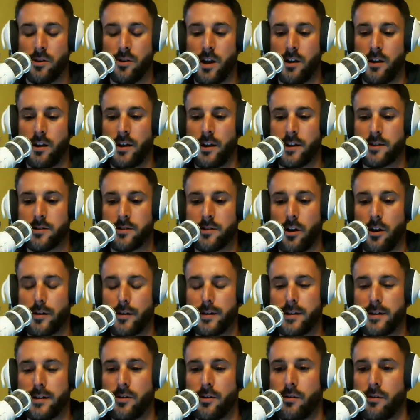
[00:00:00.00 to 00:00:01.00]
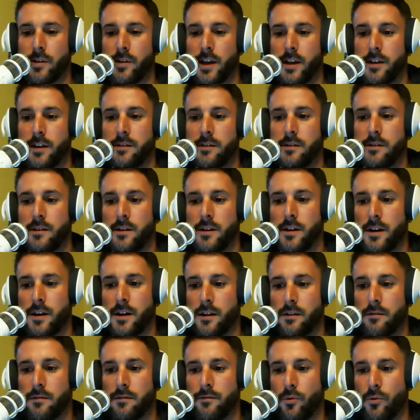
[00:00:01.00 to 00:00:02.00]
lot less R&D overhead
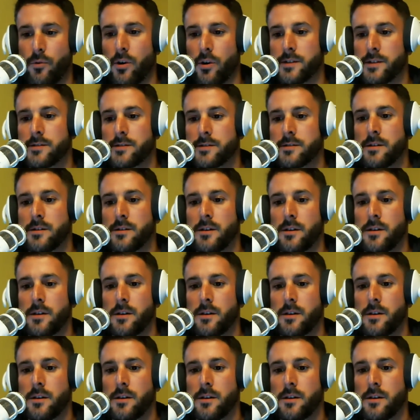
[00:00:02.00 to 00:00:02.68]
for us.